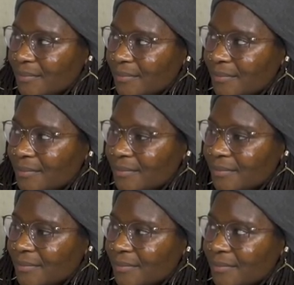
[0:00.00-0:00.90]

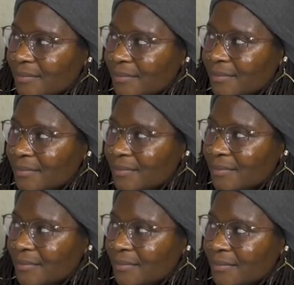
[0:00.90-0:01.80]

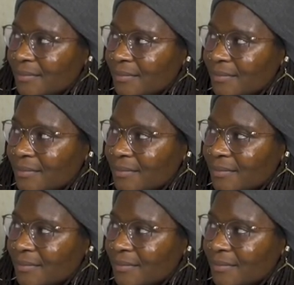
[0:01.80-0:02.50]
(not speaking)